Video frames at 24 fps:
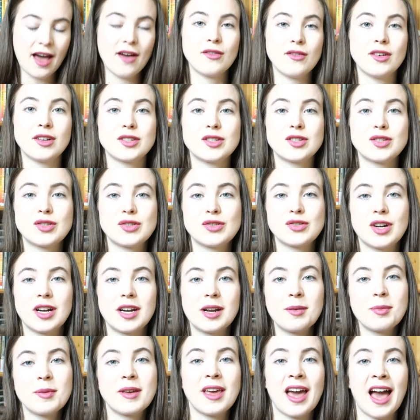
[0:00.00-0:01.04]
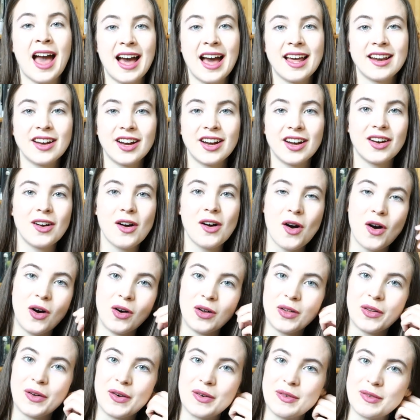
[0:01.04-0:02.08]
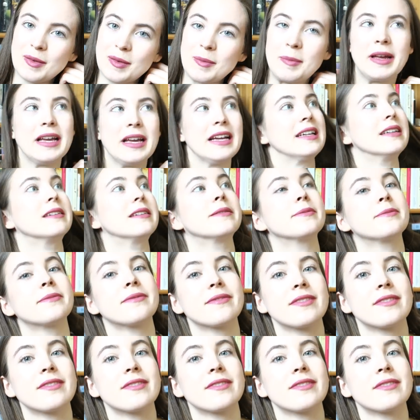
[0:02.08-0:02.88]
I've got straight up cat hair all over me.